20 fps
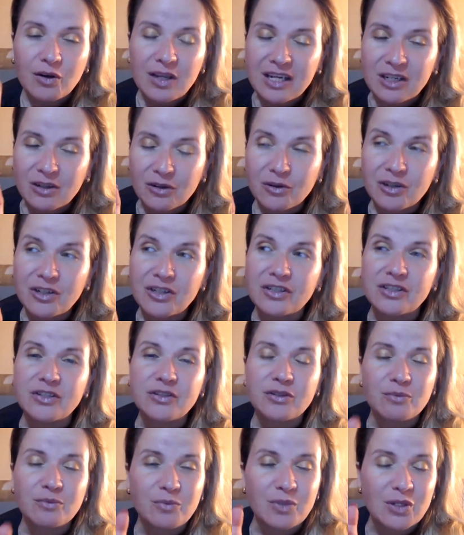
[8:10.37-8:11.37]
In
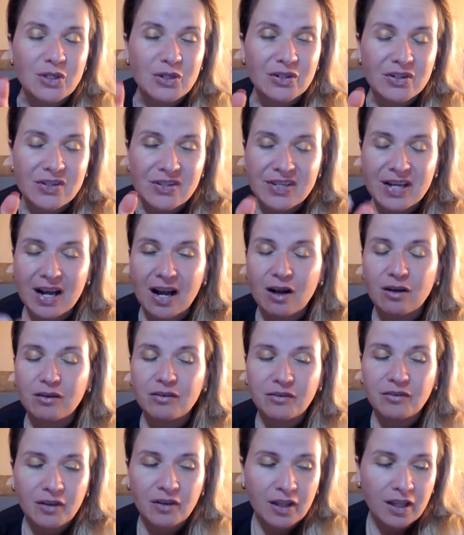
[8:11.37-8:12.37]
order to be
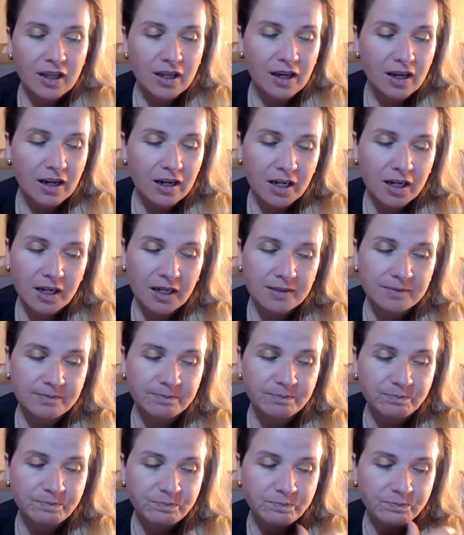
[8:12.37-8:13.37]
yourself,
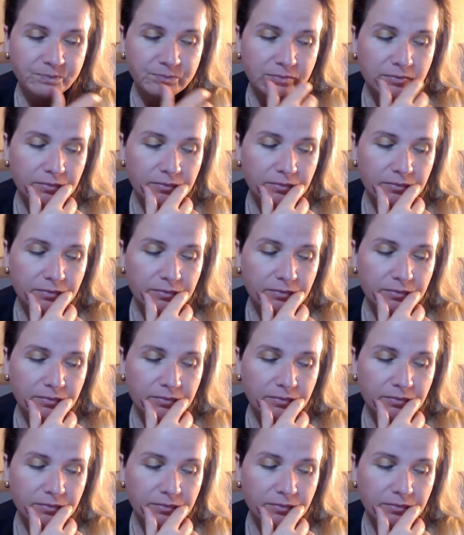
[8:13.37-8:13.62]
um,